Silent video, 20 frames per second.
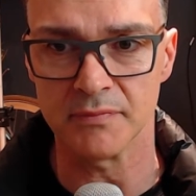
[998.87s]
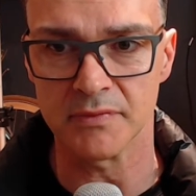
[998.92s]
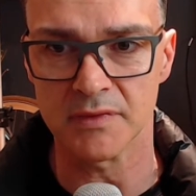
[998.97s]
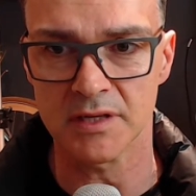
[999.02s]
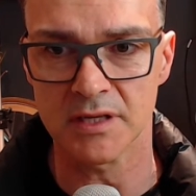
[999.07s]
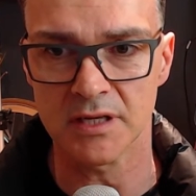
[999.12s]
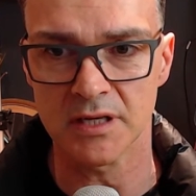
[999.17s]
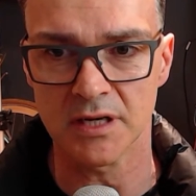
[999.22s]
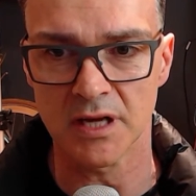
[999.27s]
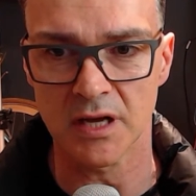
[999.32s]

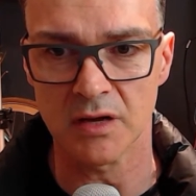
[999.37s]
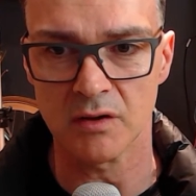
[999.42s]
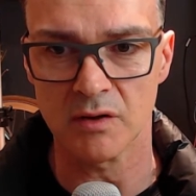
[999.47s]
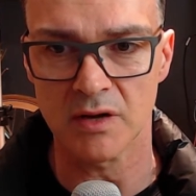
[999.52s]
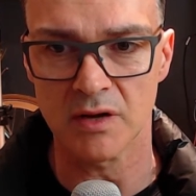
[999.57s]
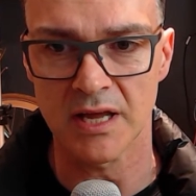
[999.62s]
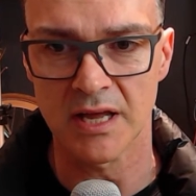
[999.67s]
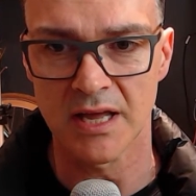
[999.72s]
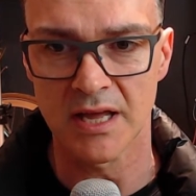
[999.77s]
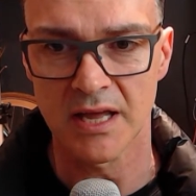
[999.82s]
you know,
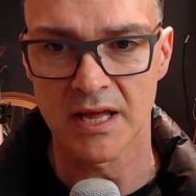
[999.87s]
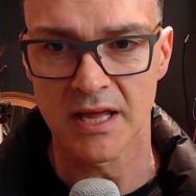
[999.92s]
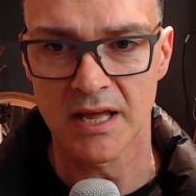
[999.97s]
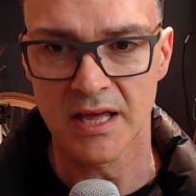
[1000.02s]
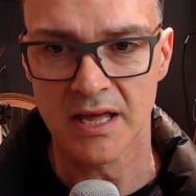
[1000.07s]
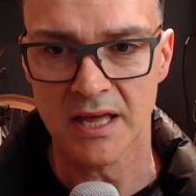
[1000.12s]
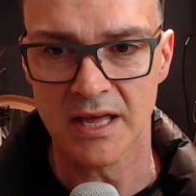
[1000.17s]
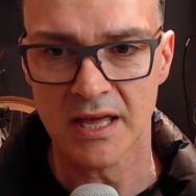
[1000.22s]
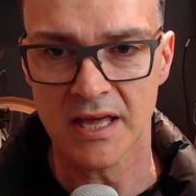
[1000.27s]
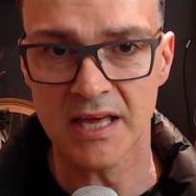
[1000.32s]

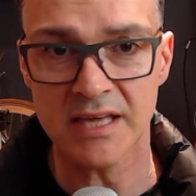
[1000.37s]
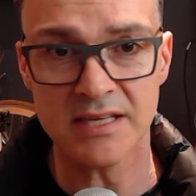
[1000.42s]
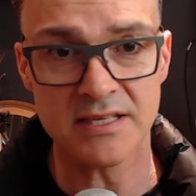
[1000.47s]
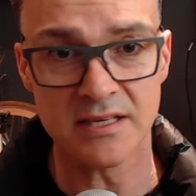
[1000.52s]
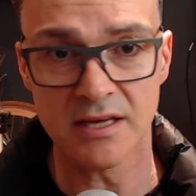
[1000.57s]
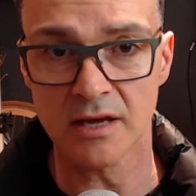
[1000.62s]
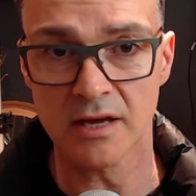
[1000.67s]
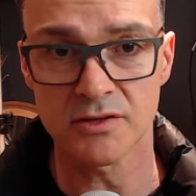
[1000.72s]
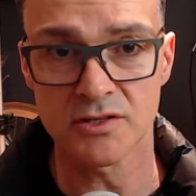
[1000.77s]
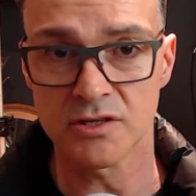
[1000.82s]
he's the
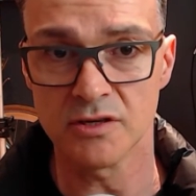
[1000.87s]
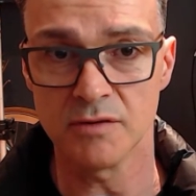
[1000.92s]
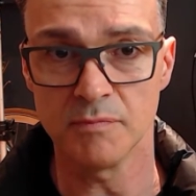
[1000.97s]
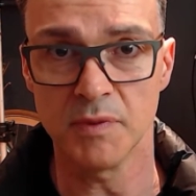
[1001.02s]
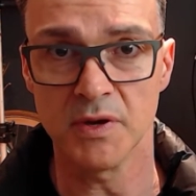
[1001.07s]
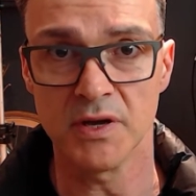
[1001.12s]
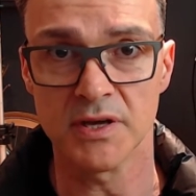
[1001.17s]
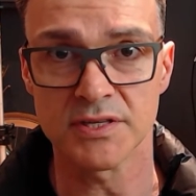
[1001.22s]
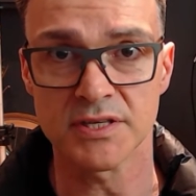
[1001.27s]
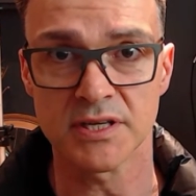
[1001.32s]
go-to
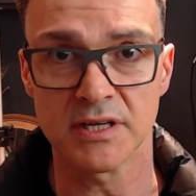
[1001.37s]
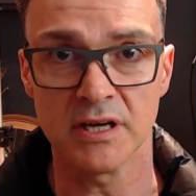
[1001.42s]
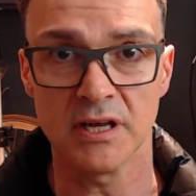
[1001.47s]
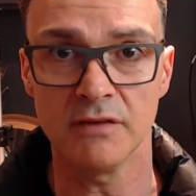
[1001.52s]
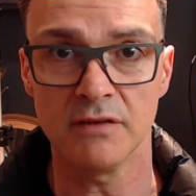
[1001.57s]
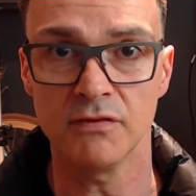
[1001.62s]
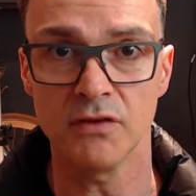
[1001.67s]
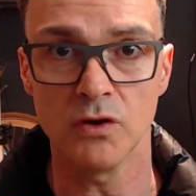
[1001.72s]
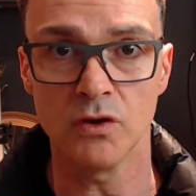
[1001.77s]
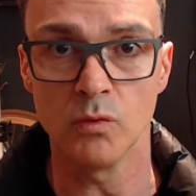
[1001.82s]
person
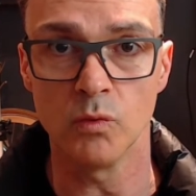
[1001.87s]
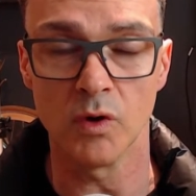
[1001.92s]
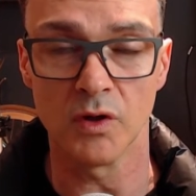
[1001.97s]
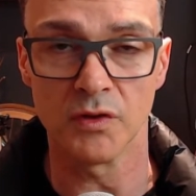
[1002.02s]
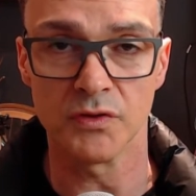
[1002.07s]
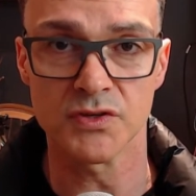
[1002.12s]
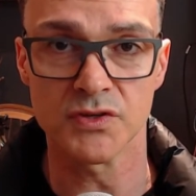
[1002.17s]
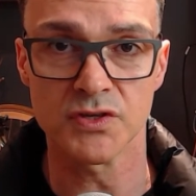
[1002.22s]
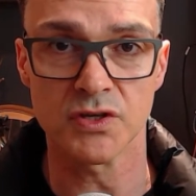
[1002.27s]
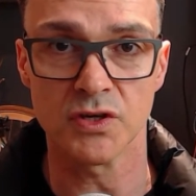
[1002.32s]
if you
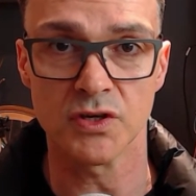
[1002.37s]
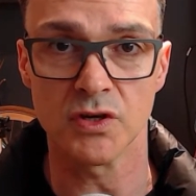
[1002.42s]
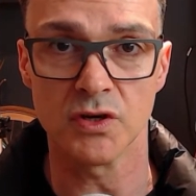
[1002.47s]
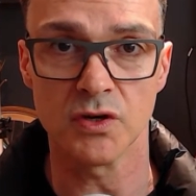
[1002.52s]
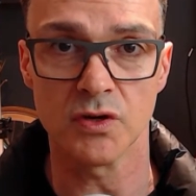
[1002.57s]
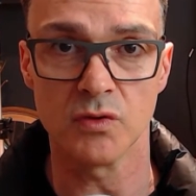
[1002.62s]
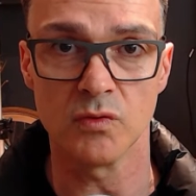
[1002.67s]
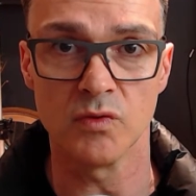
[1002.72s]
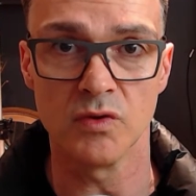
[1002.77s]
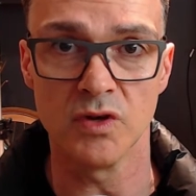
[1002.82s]
want
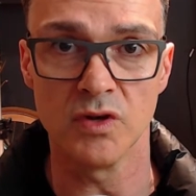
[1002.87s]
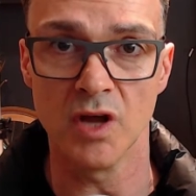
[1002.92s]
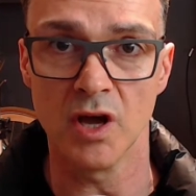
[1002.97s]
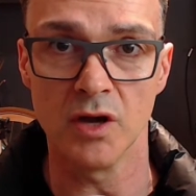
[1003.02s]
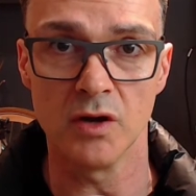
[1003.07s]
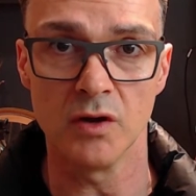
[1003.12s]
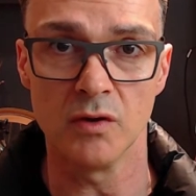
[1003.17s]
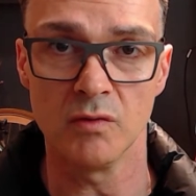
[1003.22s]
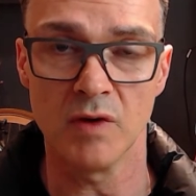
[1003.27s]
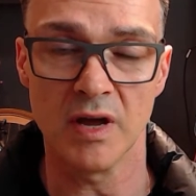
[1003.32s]
to
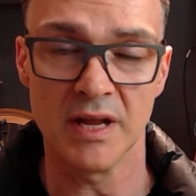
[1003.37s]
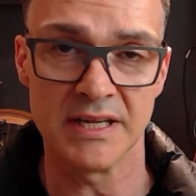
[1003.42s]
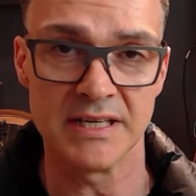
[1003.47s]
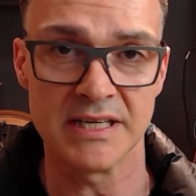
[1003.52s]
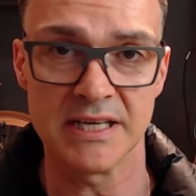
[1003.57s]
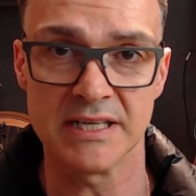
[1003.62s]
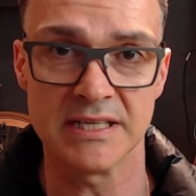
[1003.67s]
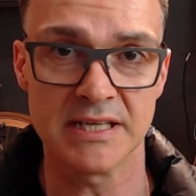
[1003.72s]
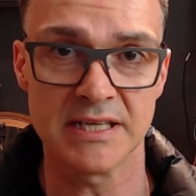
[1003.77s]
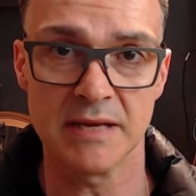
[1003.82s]
know and
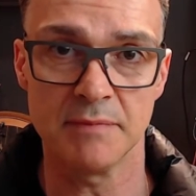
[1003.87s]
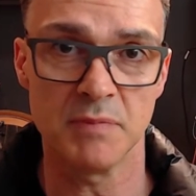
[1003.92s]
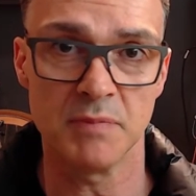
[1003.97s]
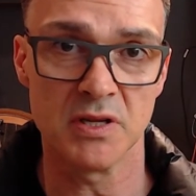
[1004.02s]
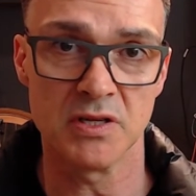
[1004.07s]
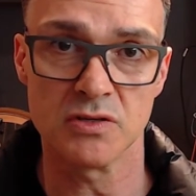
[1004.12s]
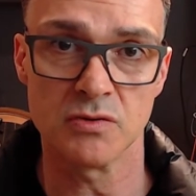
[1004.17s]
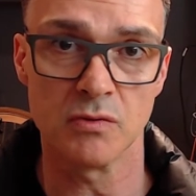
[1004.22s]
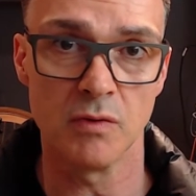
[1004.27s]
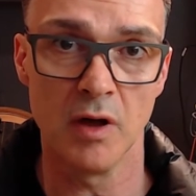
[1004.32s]
dig deep
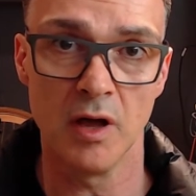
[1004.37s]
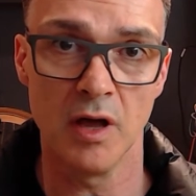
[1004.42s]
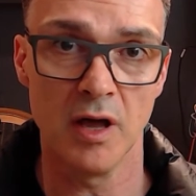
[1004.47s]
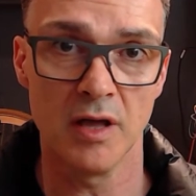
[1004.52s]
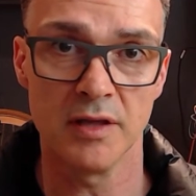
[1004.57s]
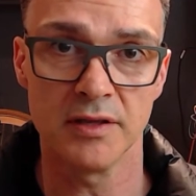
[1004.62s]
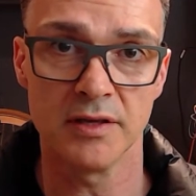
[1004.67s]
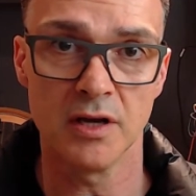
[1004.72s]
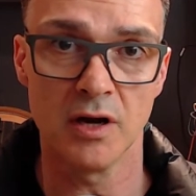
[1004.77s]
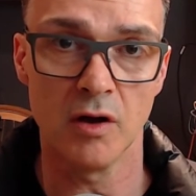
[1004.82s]
into
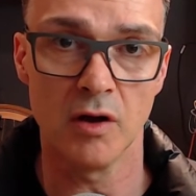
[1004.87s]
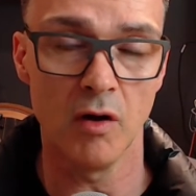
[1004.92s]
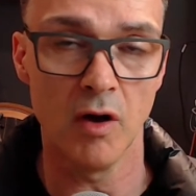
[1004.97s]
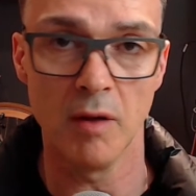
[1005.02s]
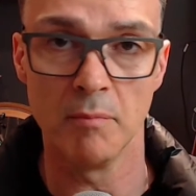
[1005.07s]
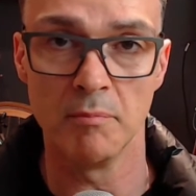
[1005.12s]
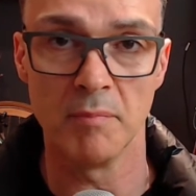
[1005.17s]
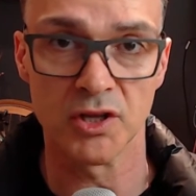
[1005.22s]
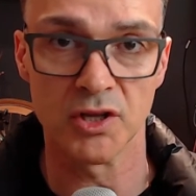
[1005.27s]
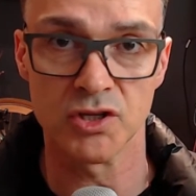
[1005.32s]
a
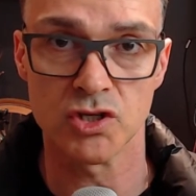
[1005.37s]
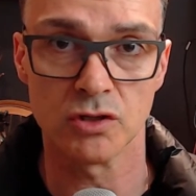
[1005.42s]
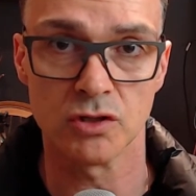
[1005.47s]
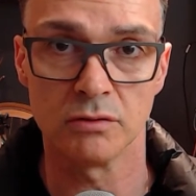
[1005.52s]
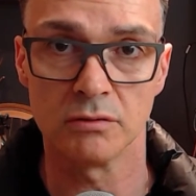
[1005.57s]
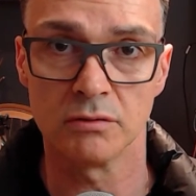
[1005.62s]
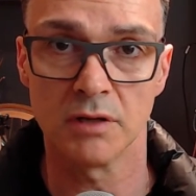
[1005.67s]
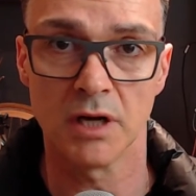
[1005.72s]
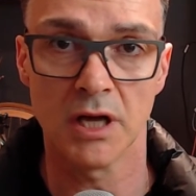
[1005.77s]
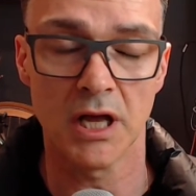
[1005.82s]

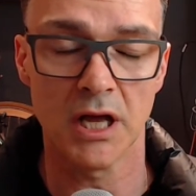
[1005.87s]
module.